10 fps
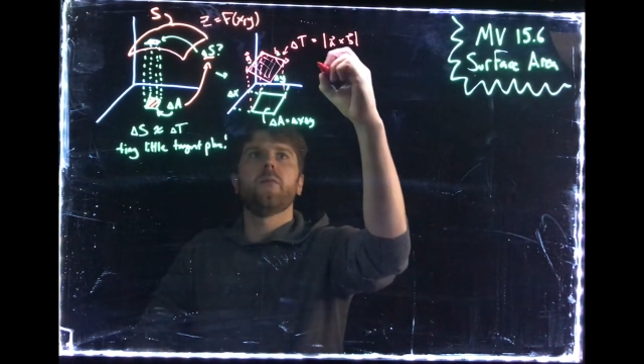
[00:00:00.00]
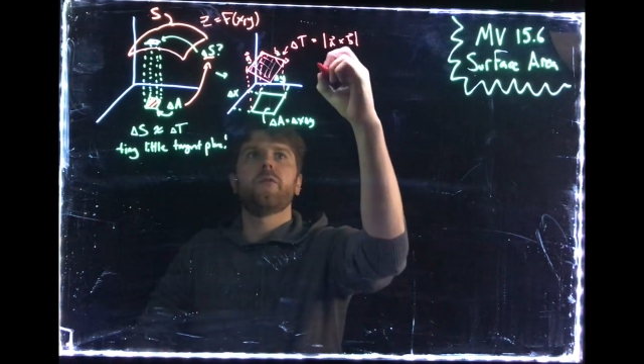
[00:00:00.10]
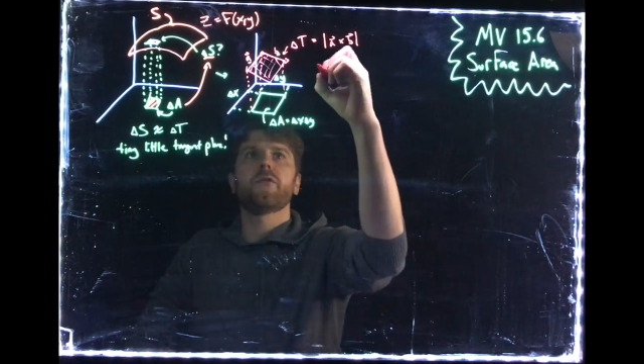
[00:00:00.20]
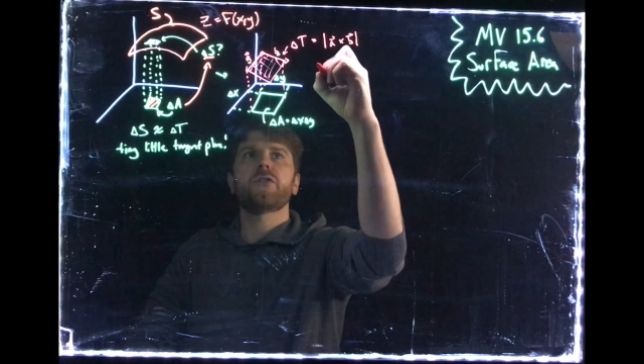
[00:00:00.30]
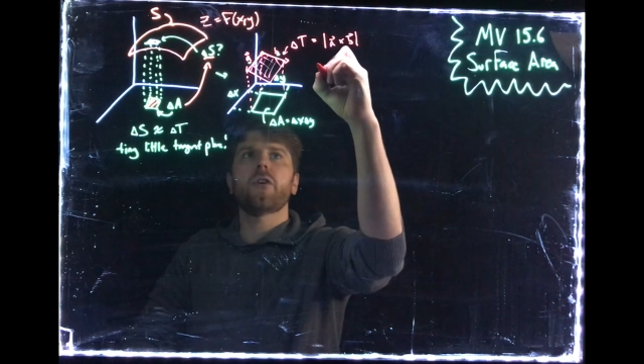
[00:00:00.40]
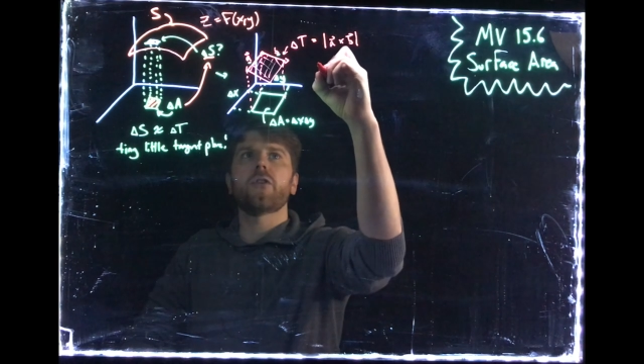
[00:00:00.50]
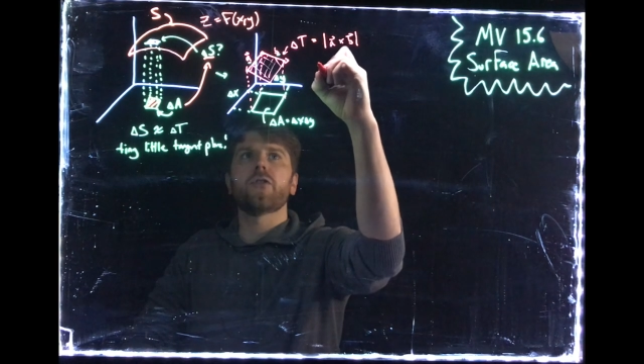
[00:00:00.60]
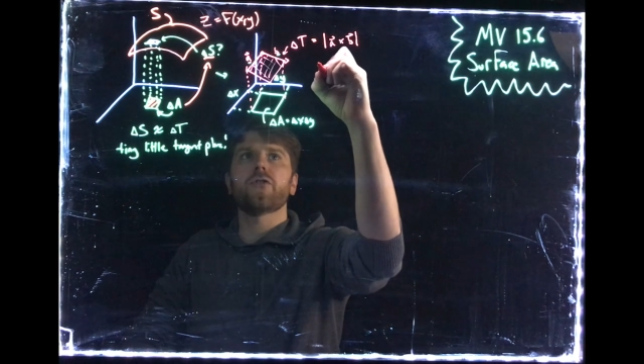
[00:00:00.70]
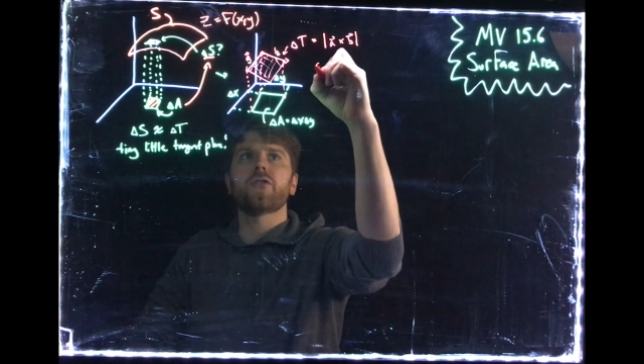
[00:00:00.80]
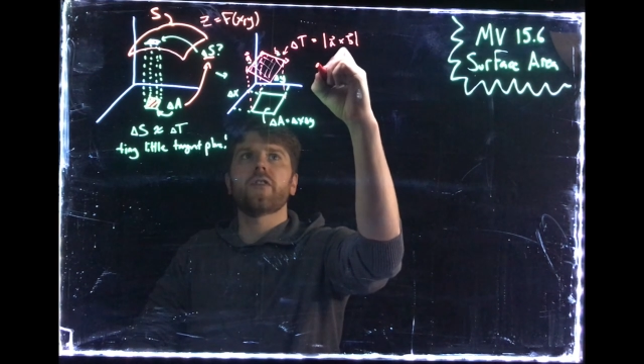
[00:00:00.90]
For
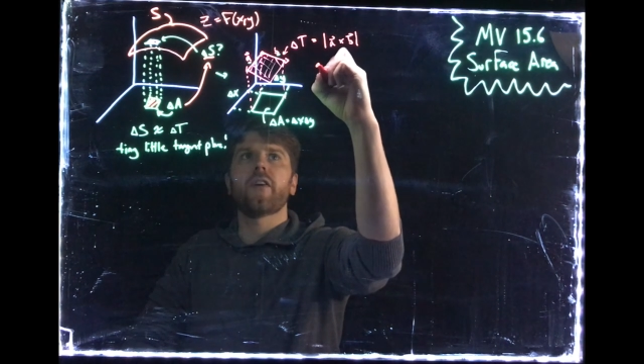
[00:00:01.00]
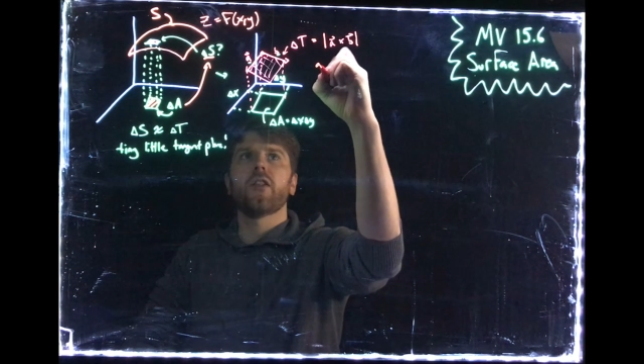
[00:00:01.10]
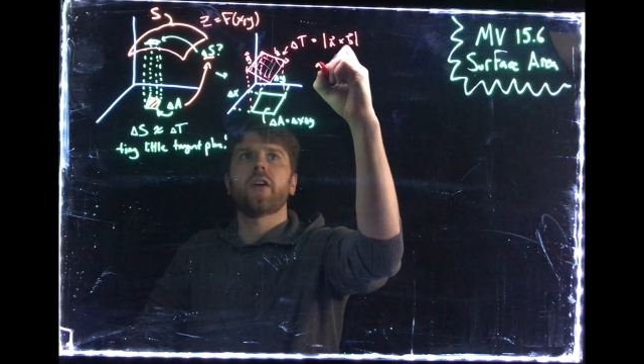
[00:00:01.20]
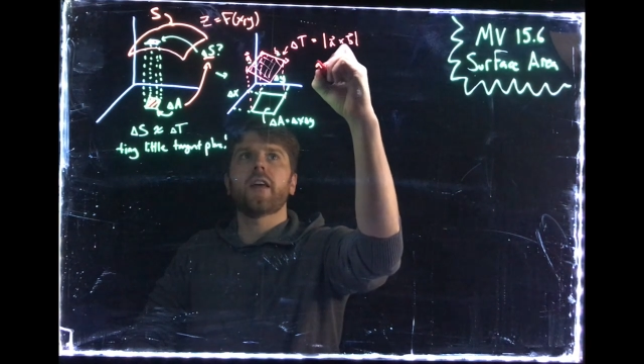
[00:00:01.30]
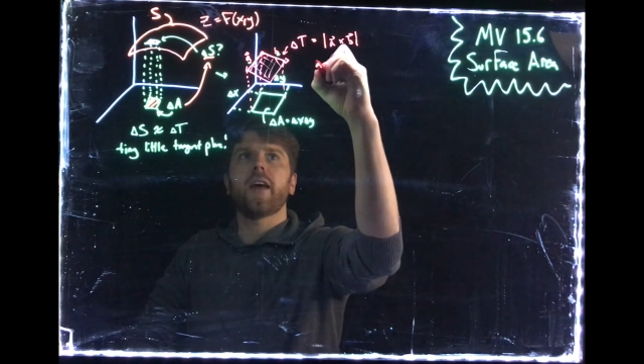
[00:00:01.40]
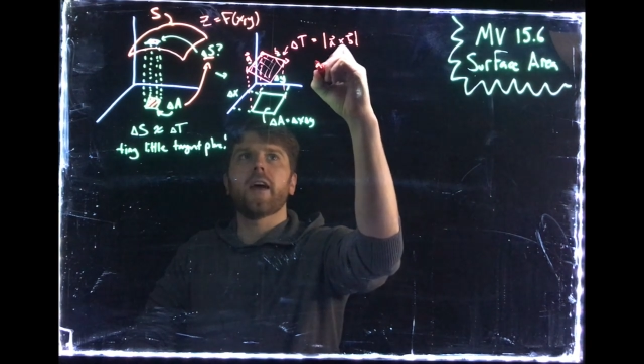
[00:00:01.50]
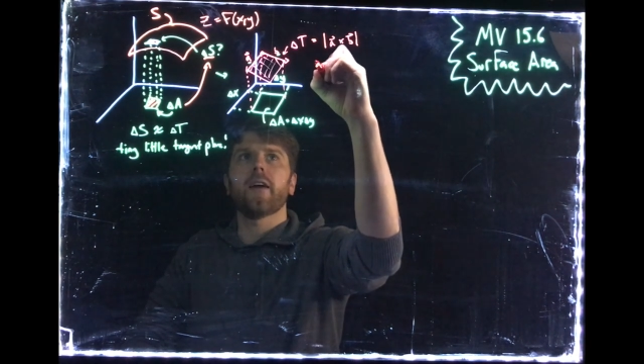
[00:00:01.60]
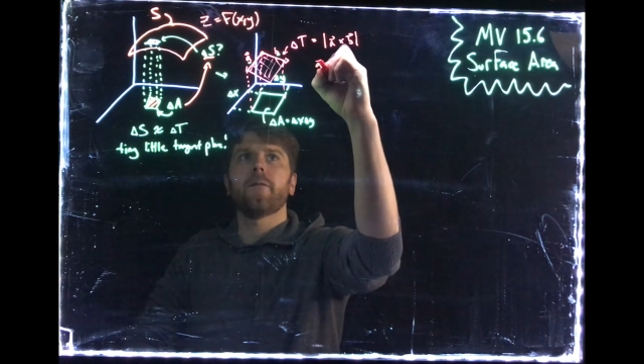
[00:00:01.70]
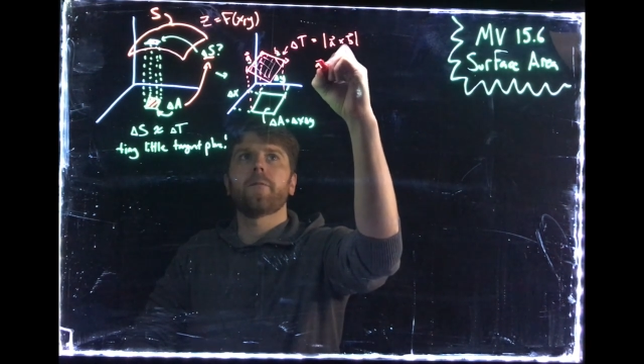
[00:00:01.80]
starters, if I look at A,